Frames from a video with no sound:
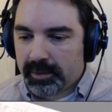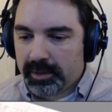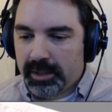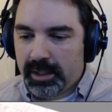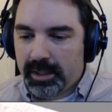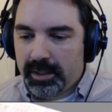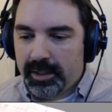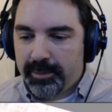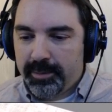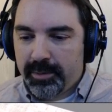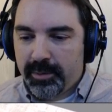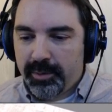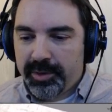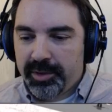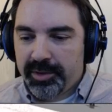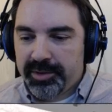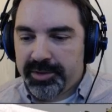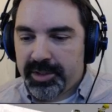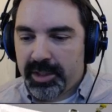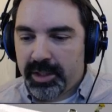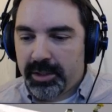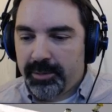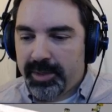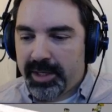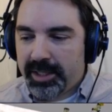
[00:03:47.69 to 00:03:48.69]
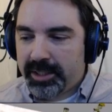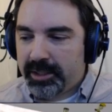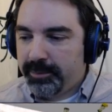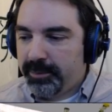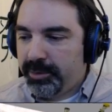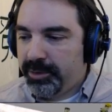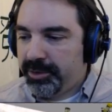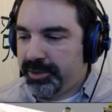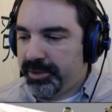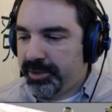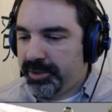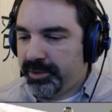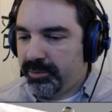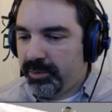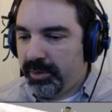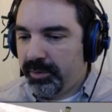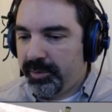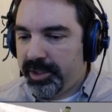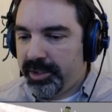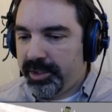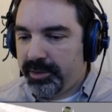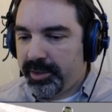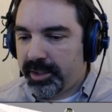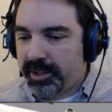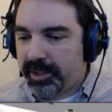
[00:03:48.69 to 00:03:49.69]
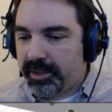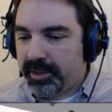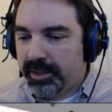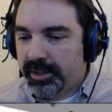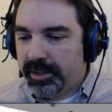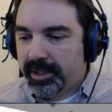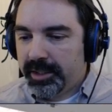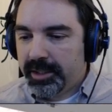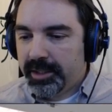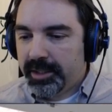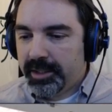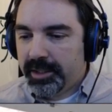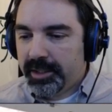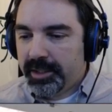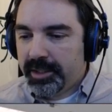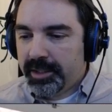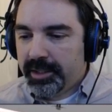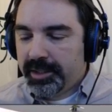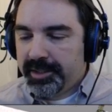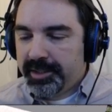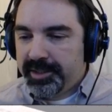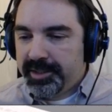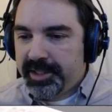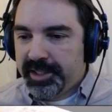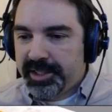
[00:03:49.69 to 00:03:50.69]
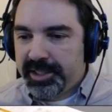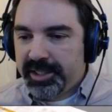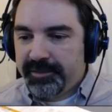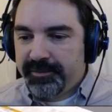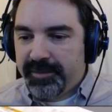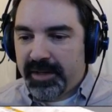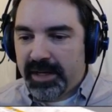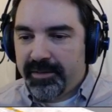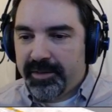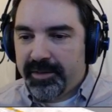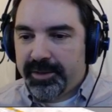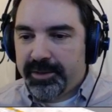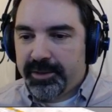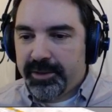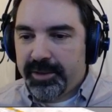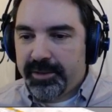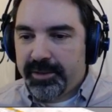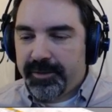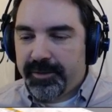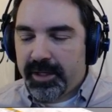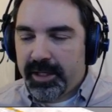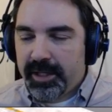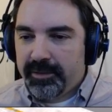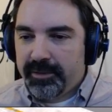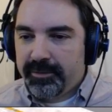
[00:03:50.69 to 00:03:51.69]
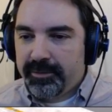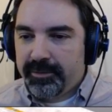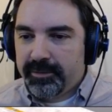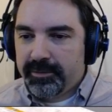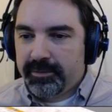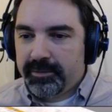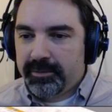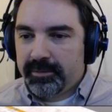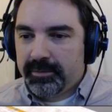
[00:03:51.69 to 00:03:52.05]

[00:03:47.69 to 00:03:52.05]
Alright, but with those solid rocket boosters, what do we do here? 65 and 35?